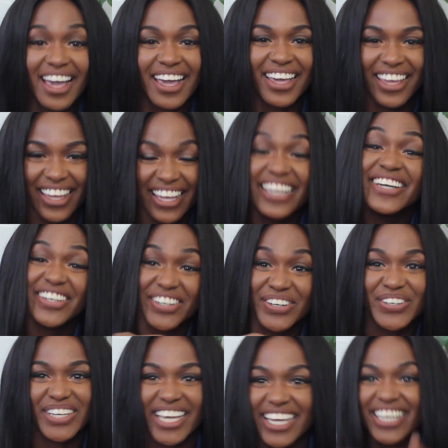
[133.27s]
la.
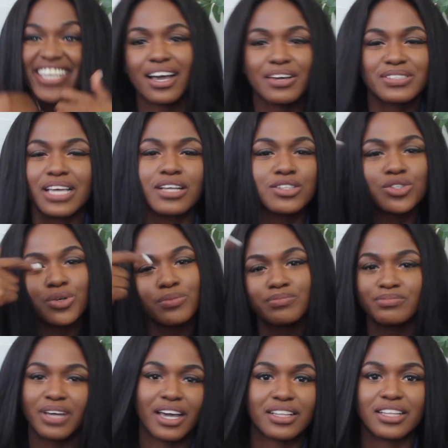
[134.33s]
Okay. It was like, doop.
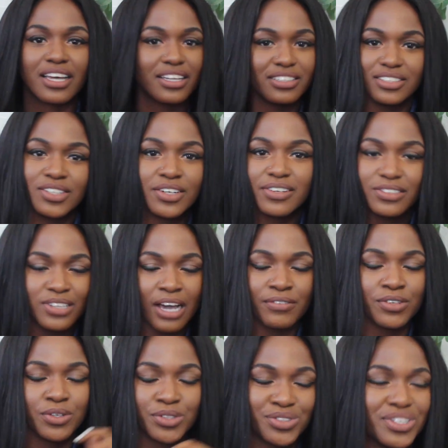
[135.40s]
And then, you know, you
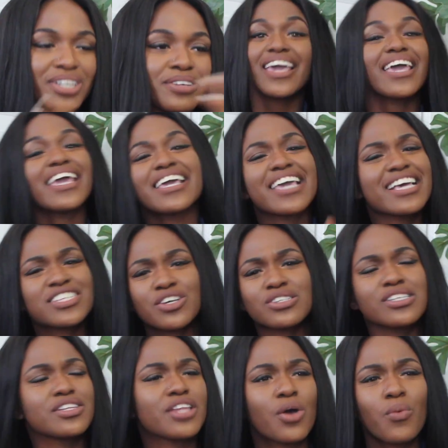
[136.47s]
have your nose ring. In case you're
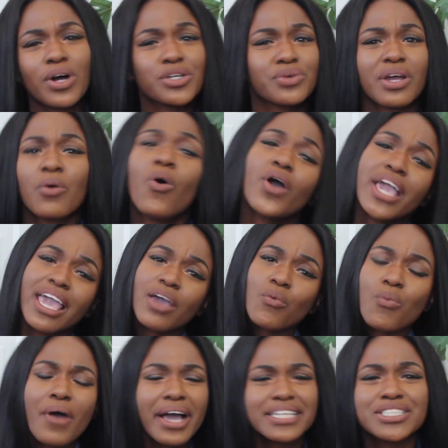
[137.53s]
sitting there wondering, okay,
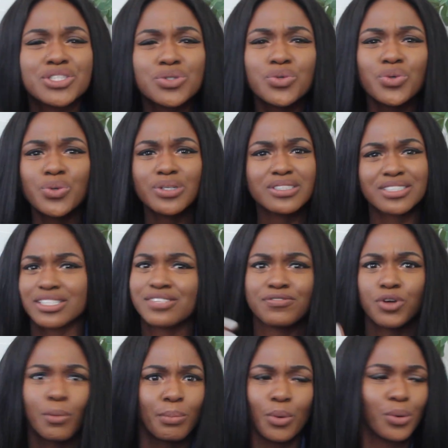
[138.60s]
why did you just
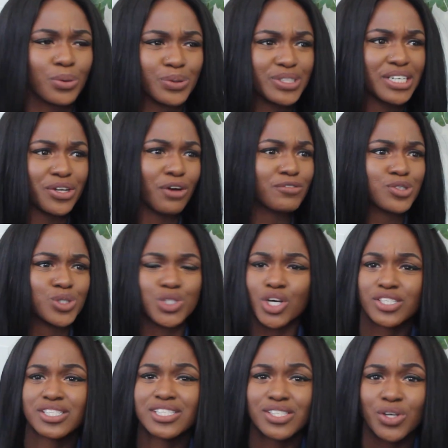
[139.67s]
feel bold enough to
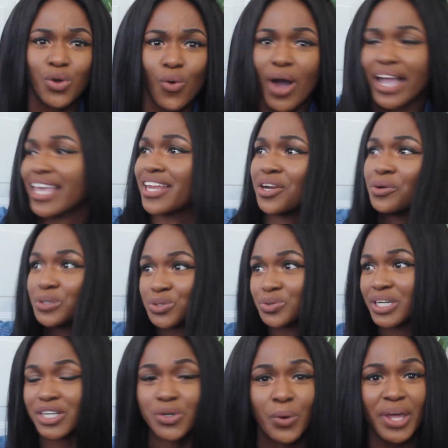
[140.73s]
just go and get a nose
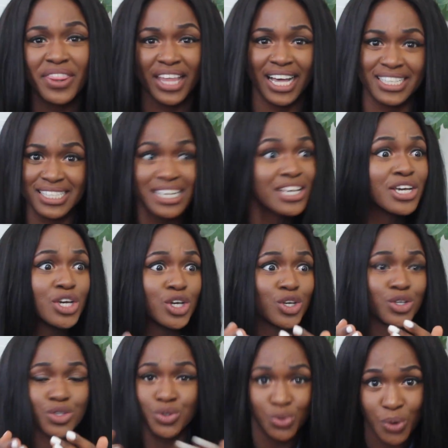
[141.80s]
ring, knowing that
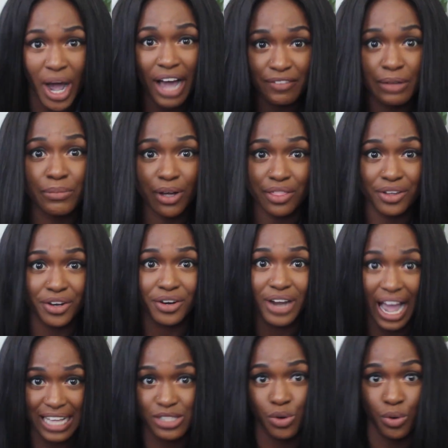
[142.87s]
you have a
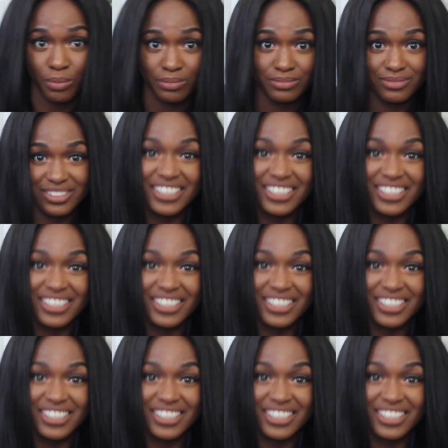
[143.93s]
mother at home?